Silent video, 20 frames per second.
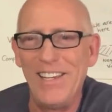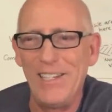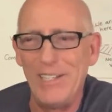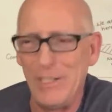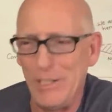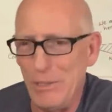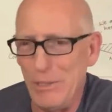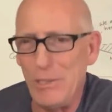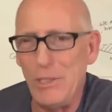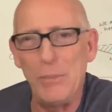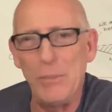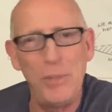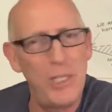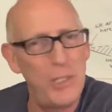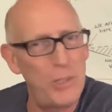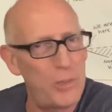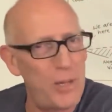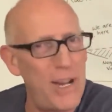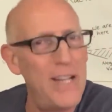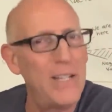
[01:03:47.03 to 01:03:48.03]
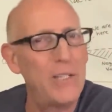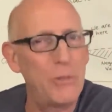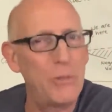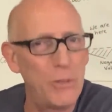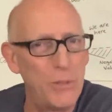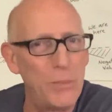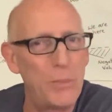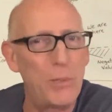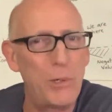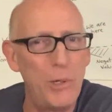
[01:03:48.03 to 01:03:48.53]
You should be trying to
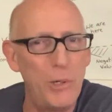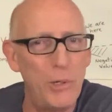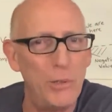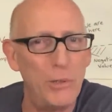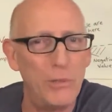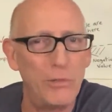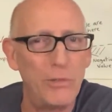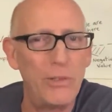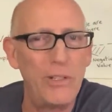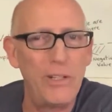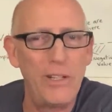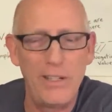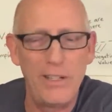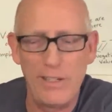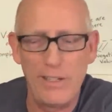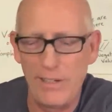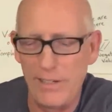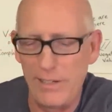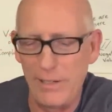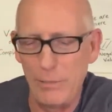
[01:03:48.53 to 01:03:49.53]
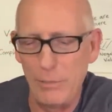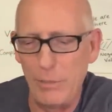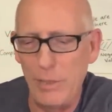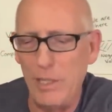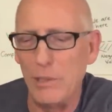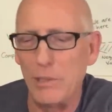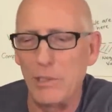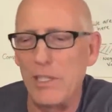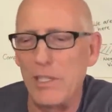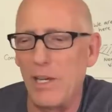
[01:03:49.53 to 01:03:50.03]
improve. Be
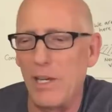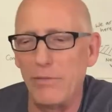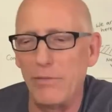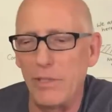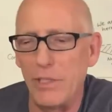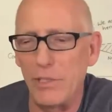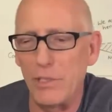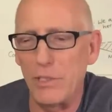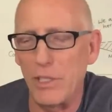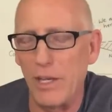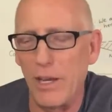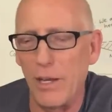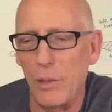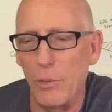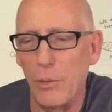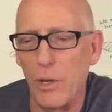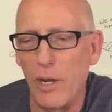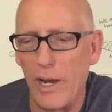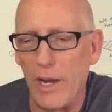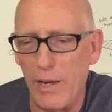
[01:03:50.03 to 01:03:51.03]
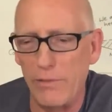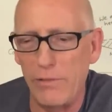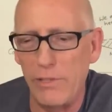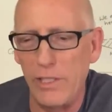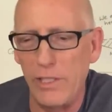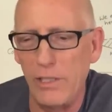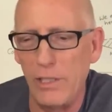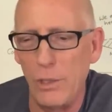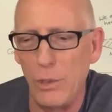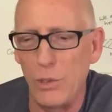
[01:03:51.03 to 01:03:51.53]
yourself is uh, what
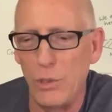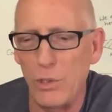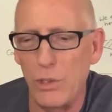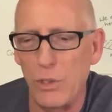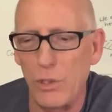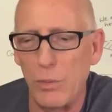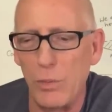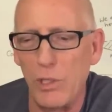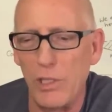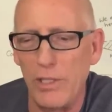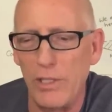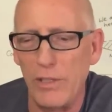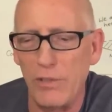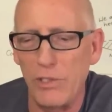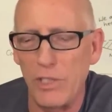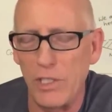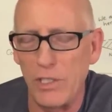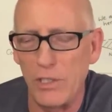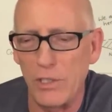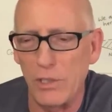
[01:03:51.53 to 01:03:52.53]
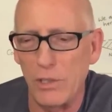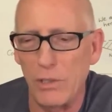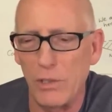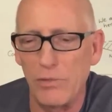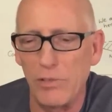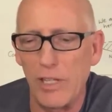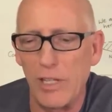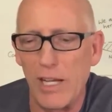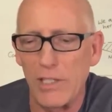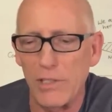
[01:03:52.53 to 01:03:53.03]
every loser believes is a good
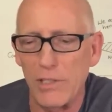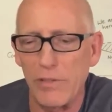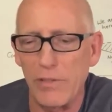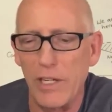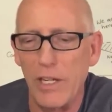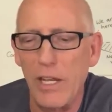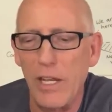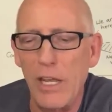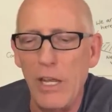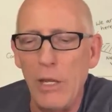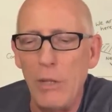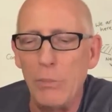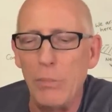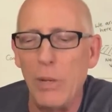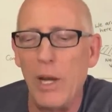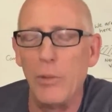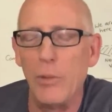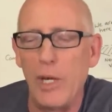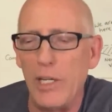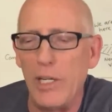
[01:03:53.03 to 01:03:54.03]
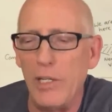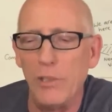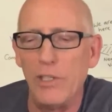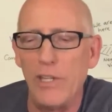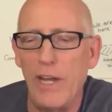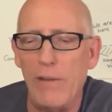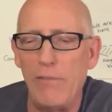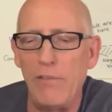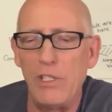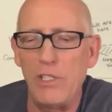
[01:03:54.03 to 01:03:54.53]
philosophy. By the way, you'll
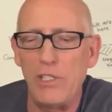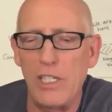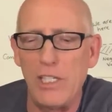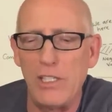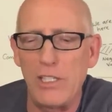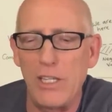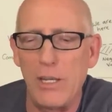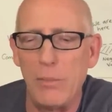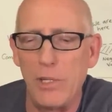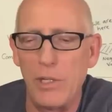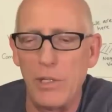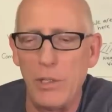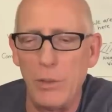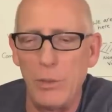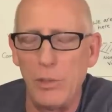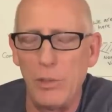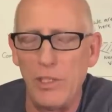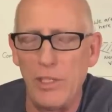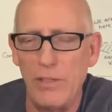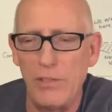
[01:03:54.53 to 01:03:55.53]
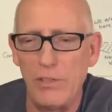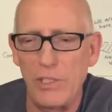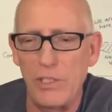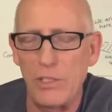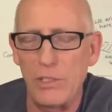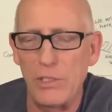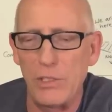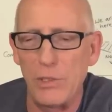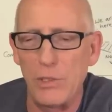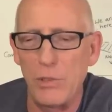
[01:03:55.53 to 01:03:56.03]
never see somebody who believes
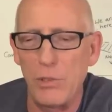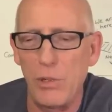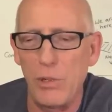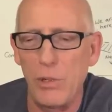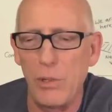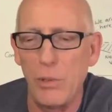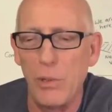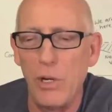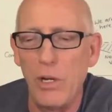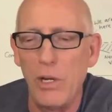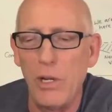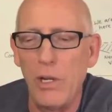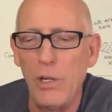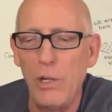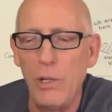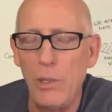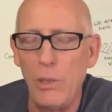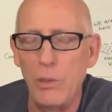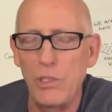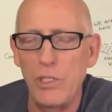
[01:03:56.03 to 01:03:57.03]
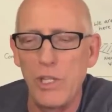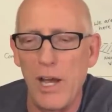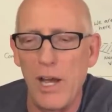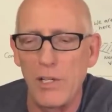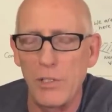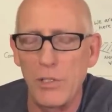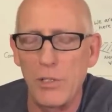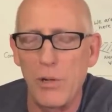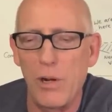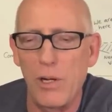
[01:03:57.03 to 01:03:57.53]
this is true who's
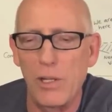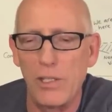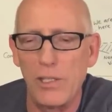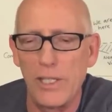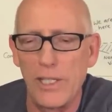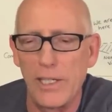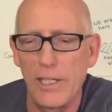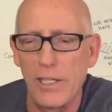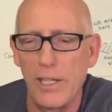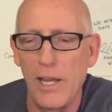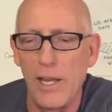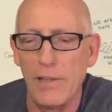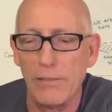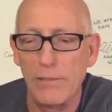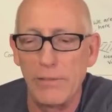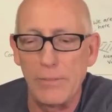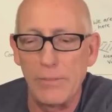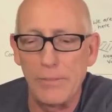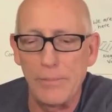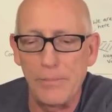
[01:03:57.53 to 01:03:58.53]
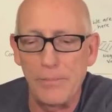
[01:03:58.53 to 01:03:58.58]
not struggling in life.